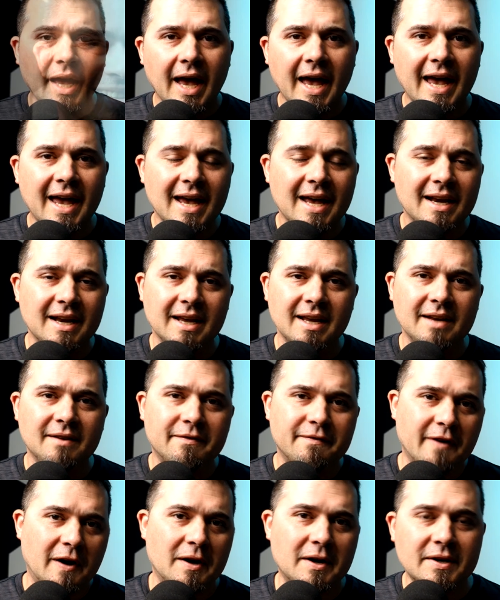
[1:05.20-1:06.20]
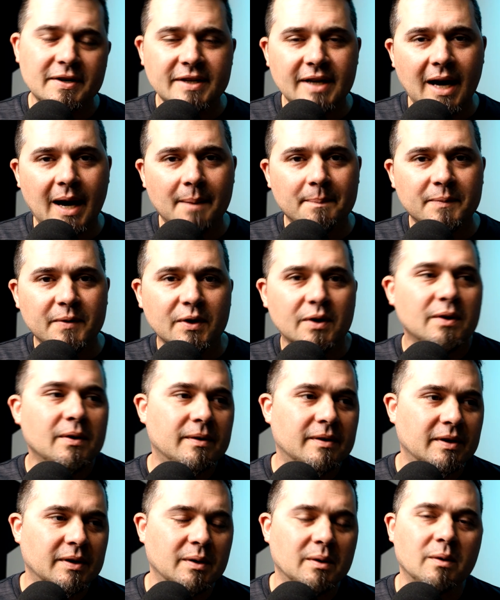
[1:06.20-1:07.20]
And in Photoshop,
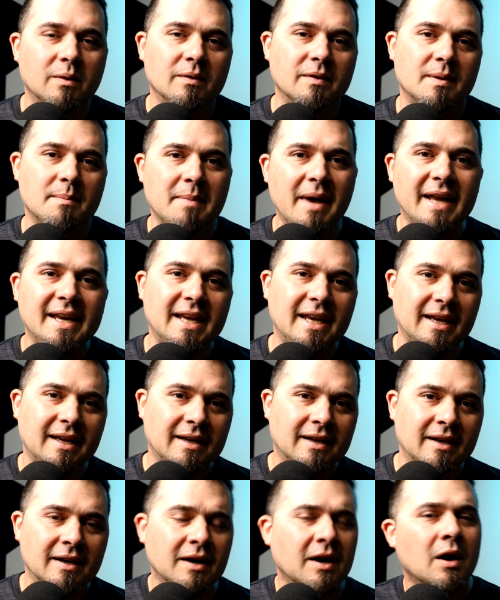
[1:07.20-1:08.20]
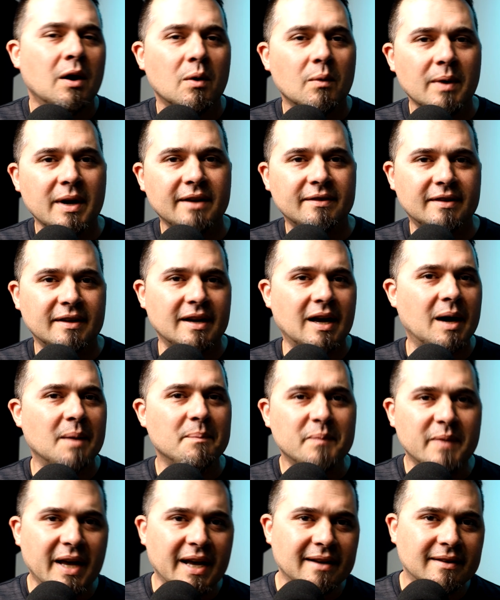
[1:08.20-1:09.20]
due to the many recent
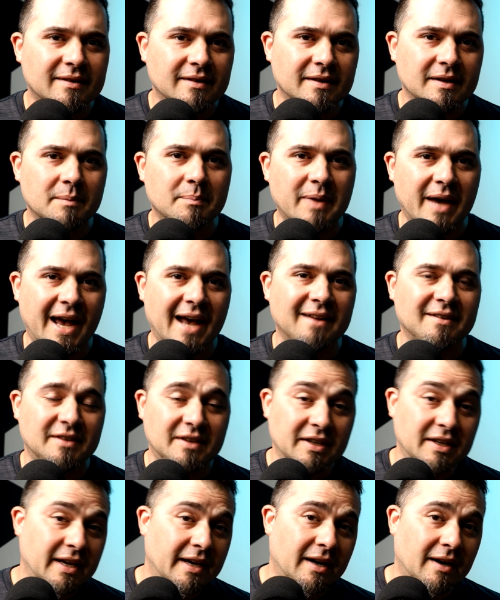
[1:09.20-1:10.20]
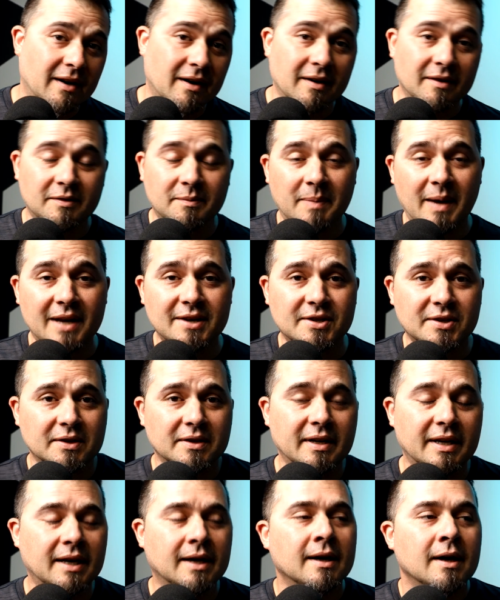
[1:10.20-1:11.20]
updates in the past year
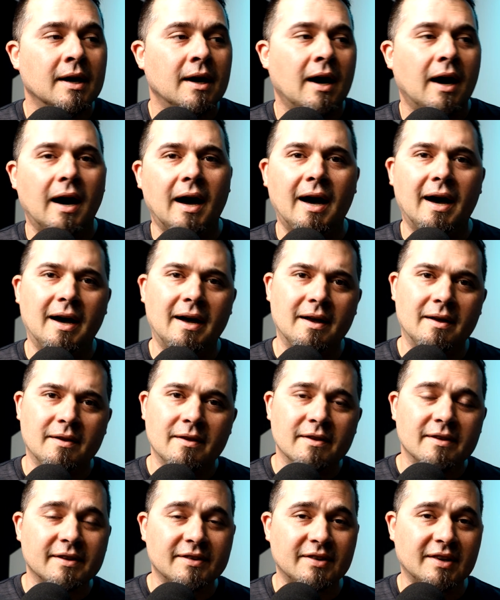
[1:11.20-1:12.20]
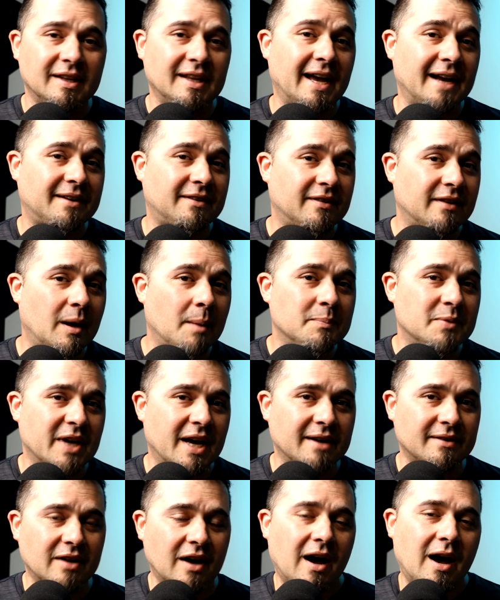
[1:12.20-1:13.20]
especially, the select
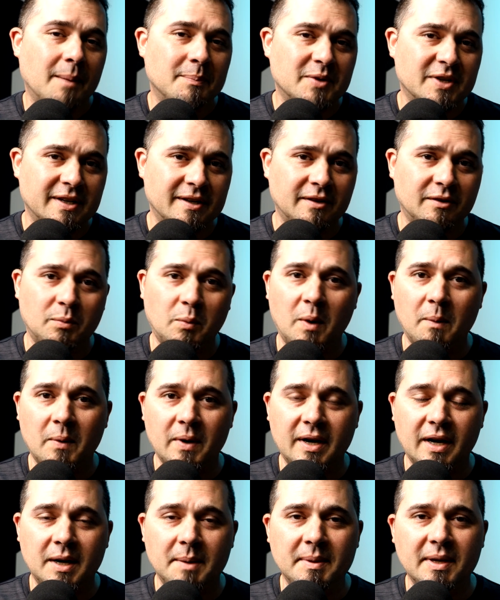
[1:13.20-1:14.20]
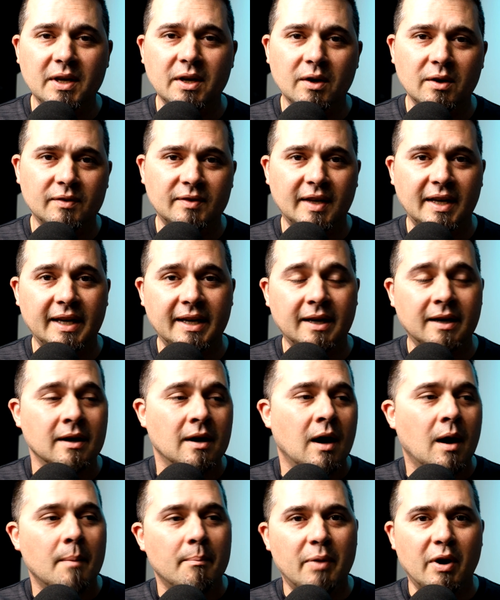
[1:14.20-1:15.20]
subject option is what we're going to be using,
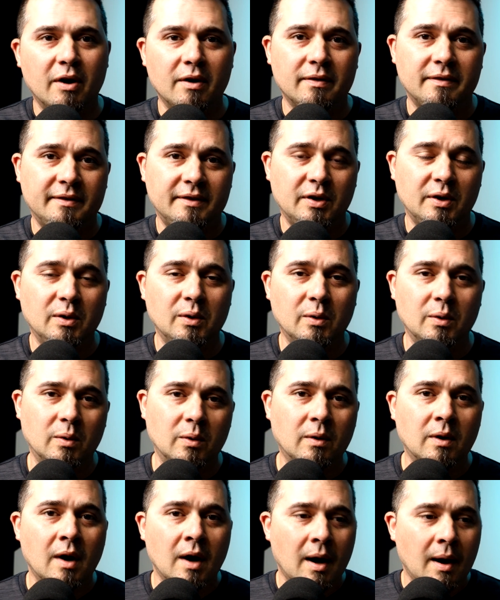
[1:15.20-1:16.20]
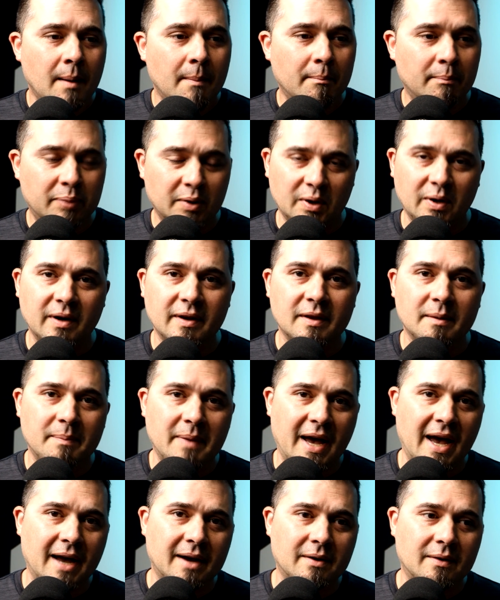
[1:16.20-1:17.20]
both to blur the
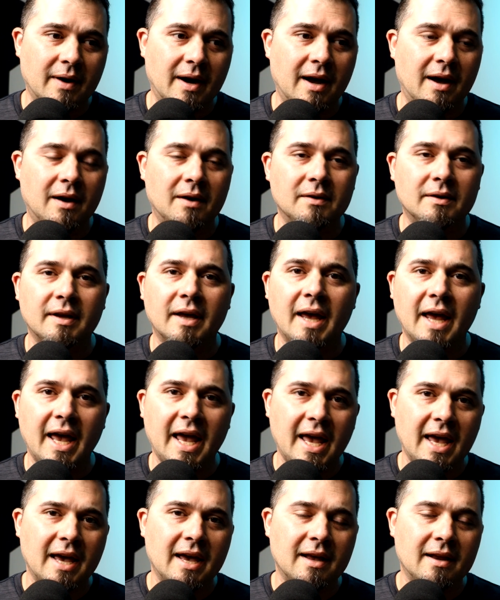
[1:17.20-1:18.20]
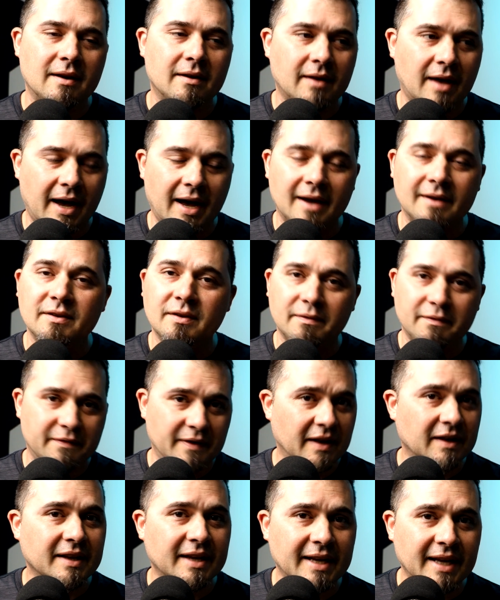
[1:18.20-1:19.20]
background and to
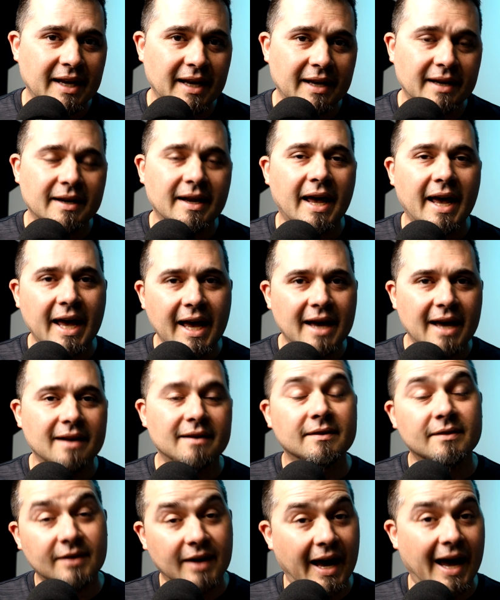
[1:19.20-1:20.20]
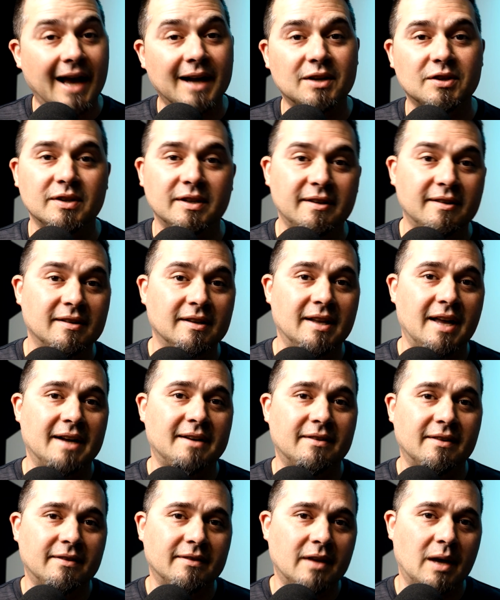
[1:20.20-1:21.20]
fill it in and to actually
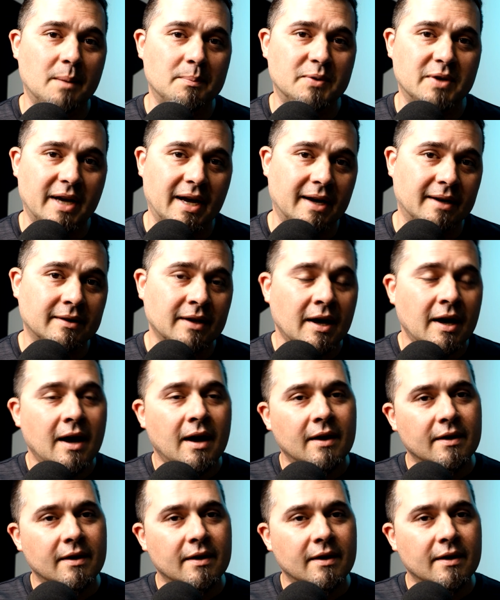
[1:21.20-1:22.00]
select the subject.